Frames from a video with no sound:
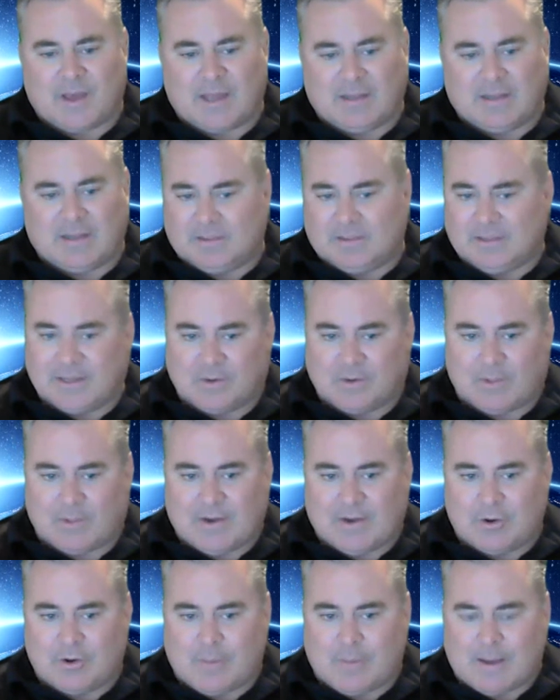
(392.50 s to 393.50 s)
little I
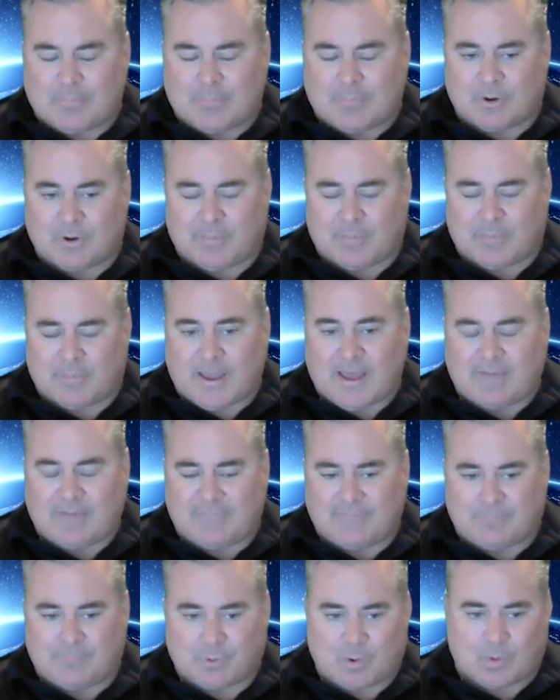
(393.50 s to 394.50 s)
know about programming, I have
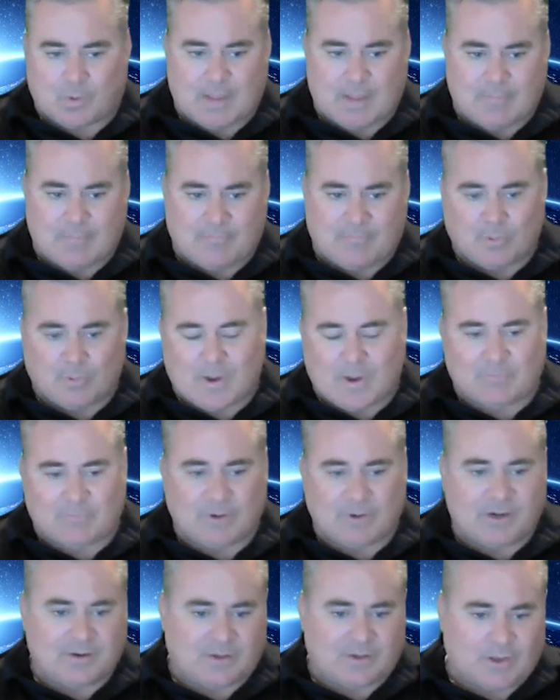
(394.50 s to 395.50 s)
programmed before, I've
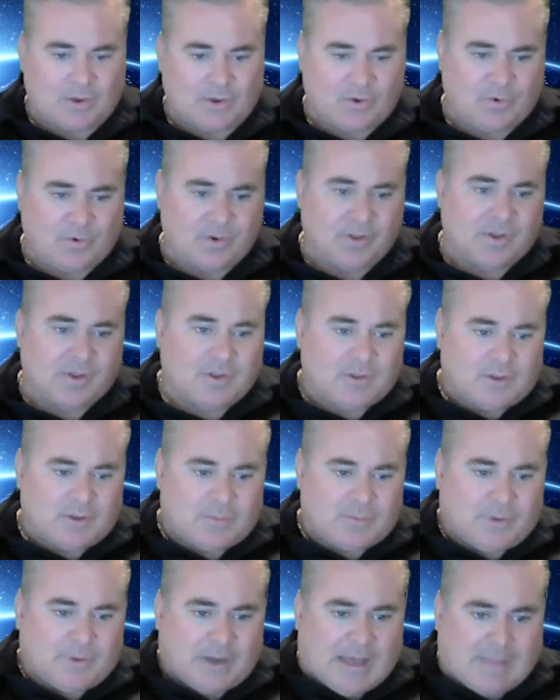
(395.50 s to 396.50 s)
written code,
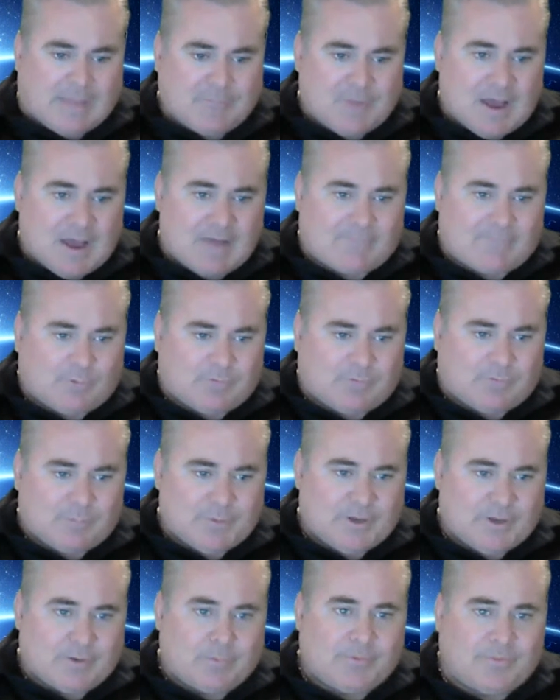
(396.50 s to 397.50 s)
but I'm not real
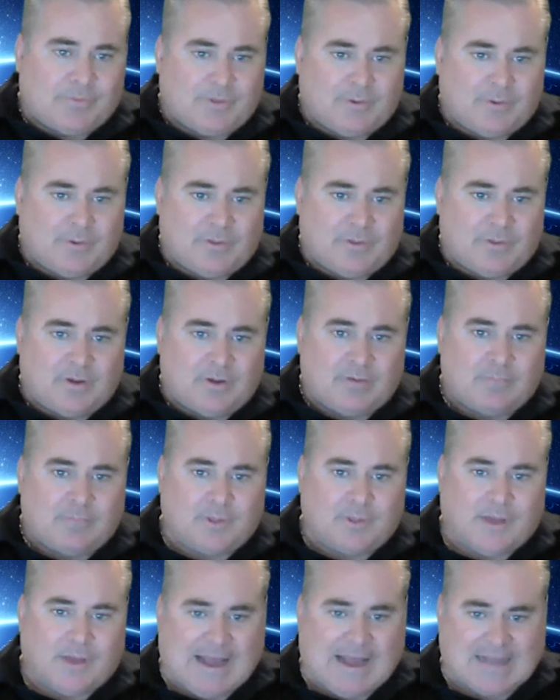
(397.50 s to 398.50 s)
familiar with
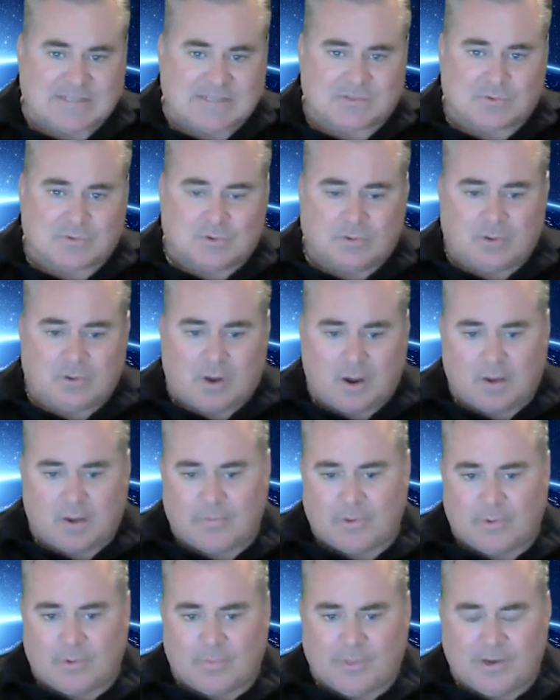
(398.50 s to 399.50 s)
the Haskell,
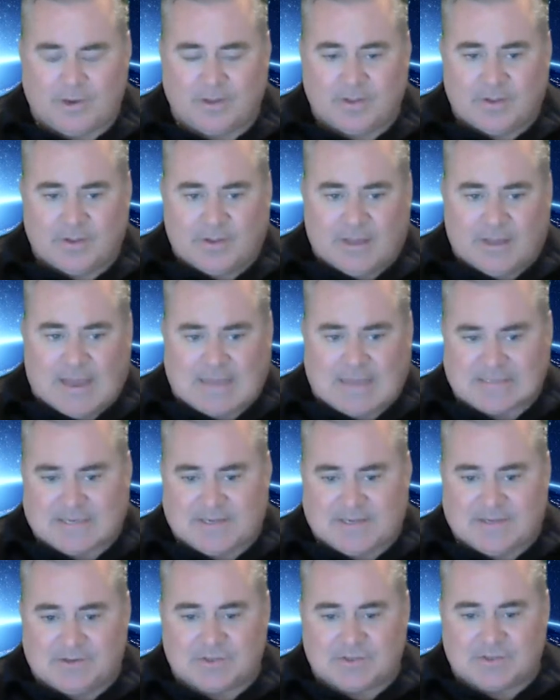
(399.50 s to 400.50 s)
although that as I
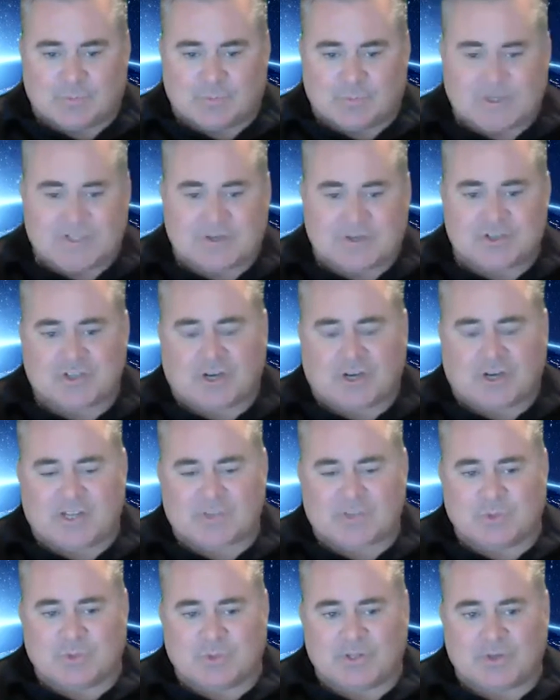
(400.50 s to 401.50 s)
did do some research on it,
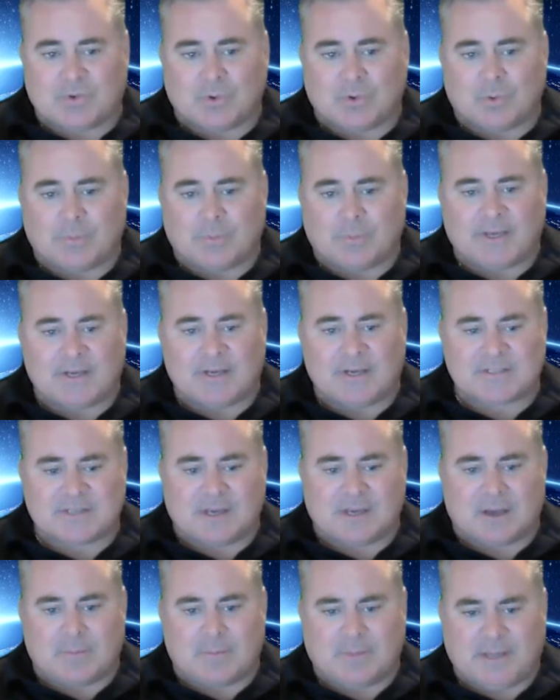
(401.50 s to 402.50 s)
it's really cool because
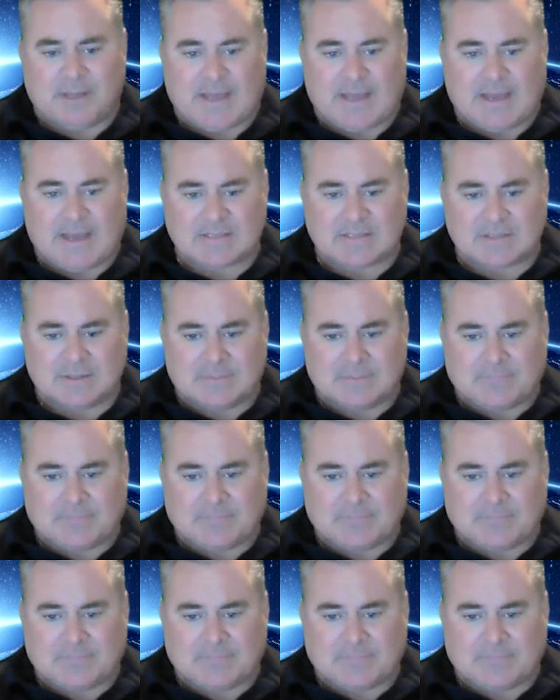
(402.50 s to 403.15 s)
it has